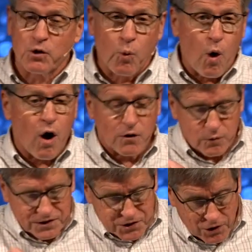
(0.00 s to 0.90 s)
to walk
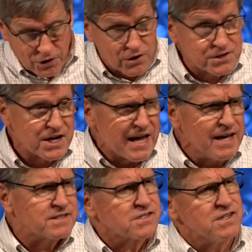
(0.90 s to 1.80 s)
returns,
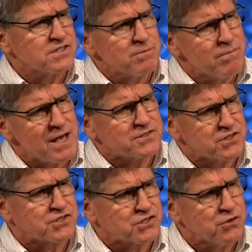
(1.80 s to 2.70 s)
it sends a
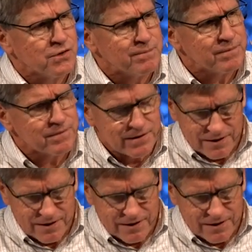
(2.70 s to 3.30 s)
message to him